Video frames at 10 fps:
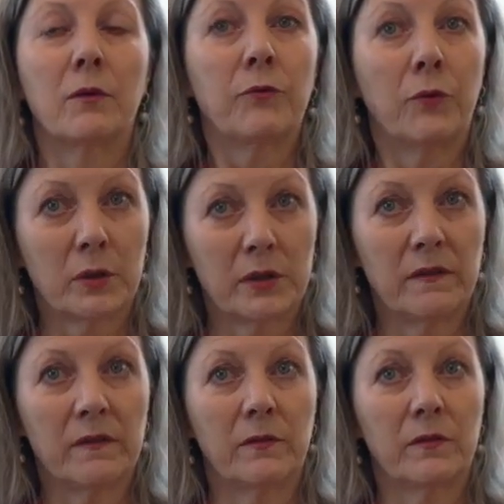for
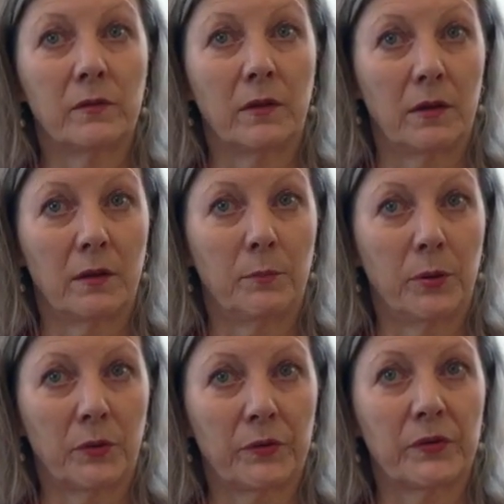this uh,
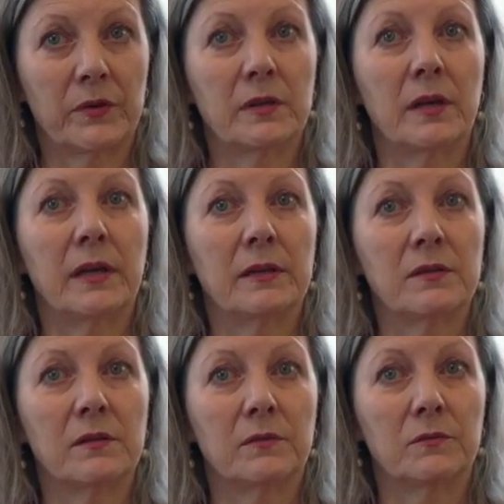person
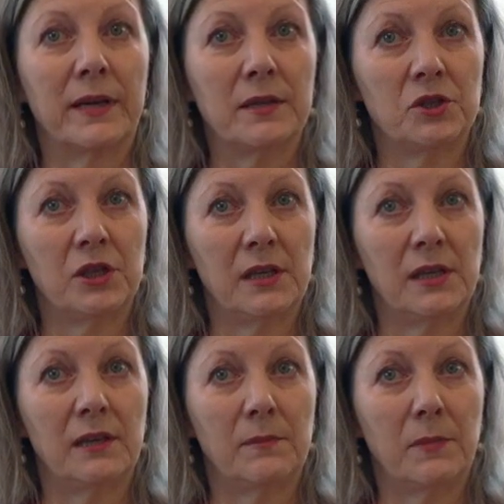and when
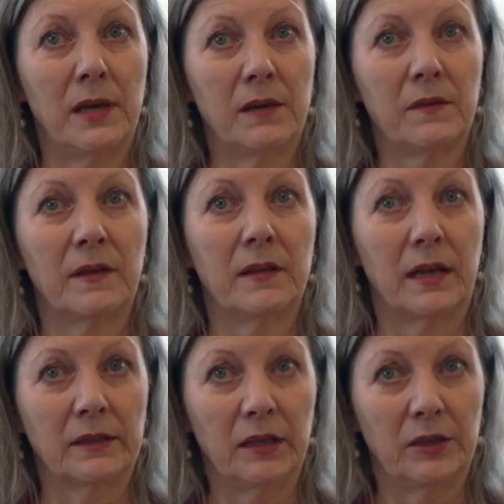she makes an
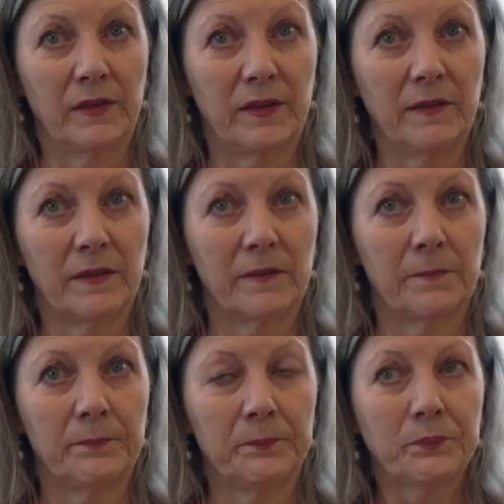
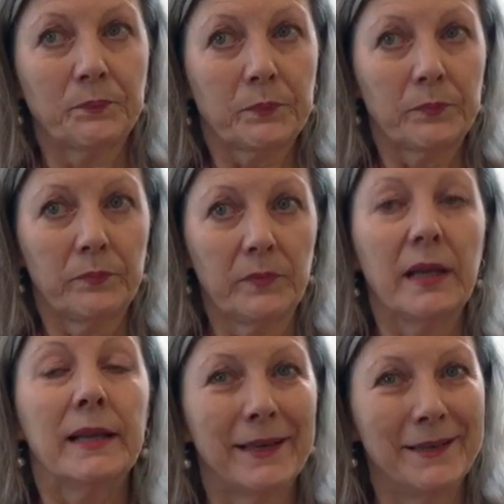analysis
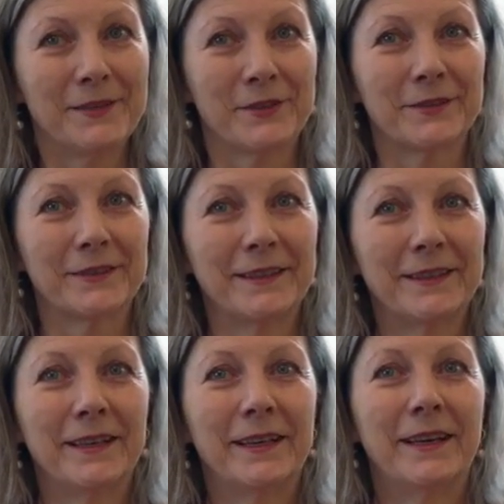later
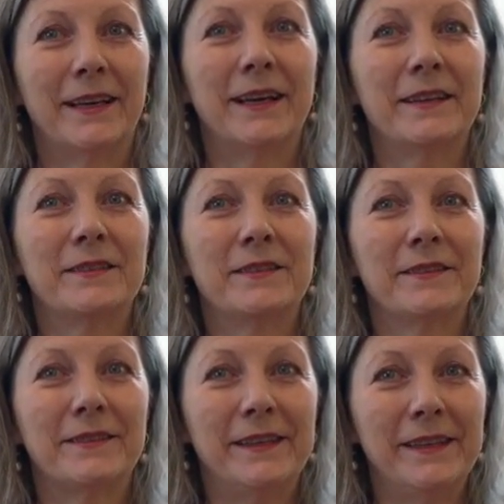
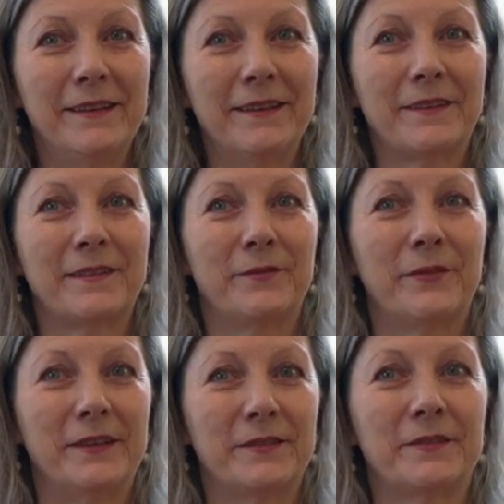and deals
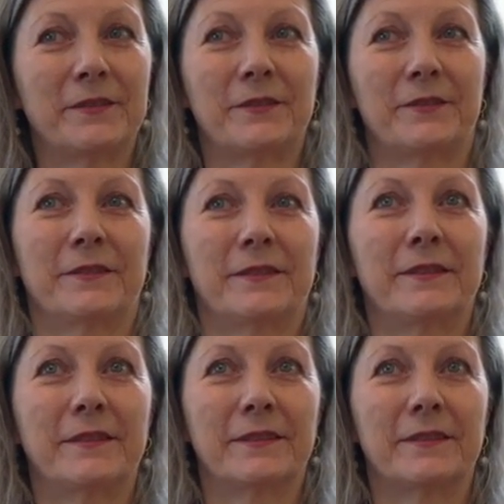with
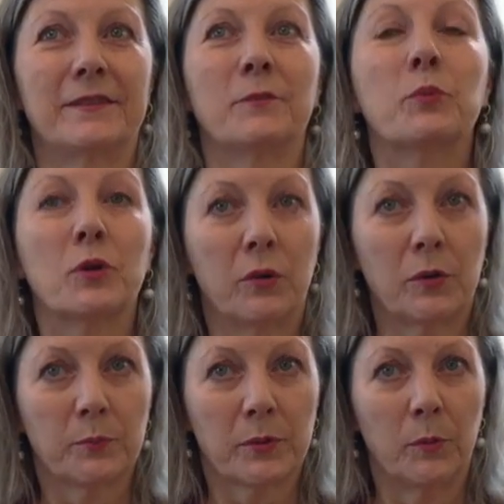the,
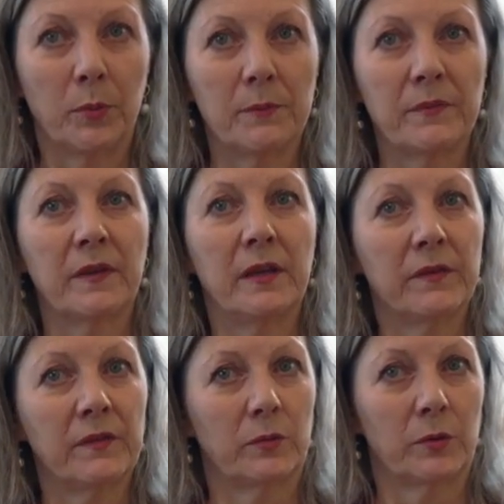her problems,
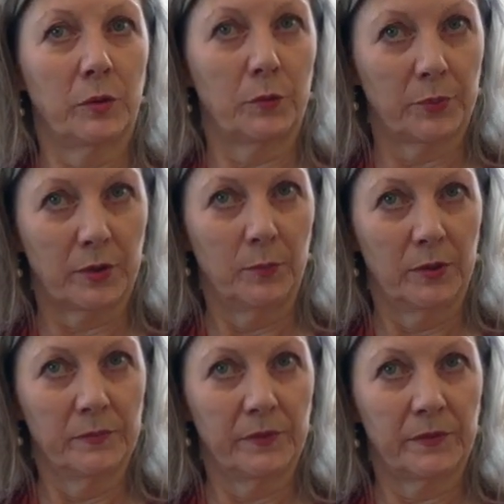his or her
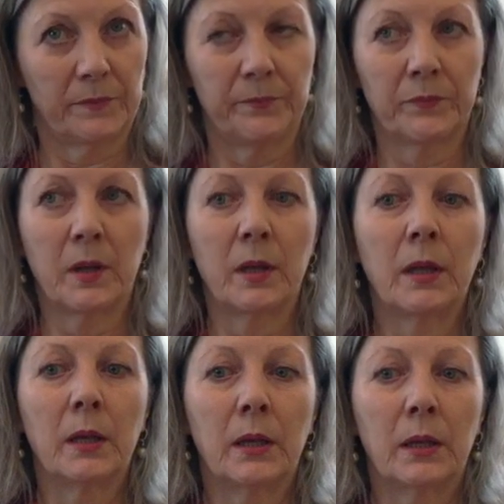problems.
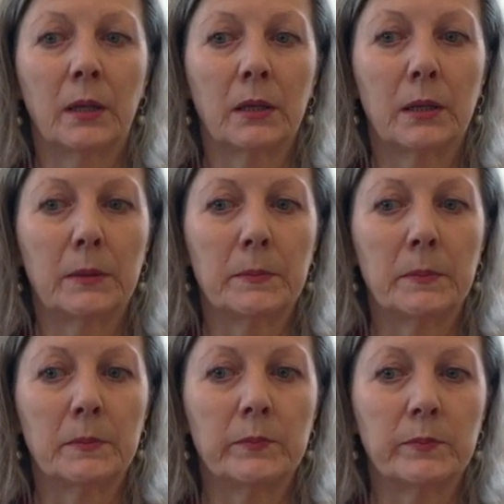
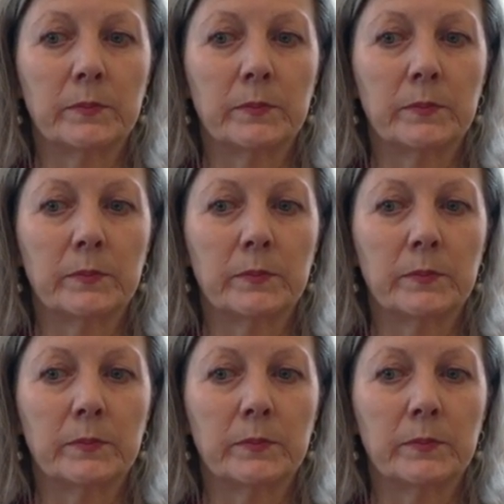Um,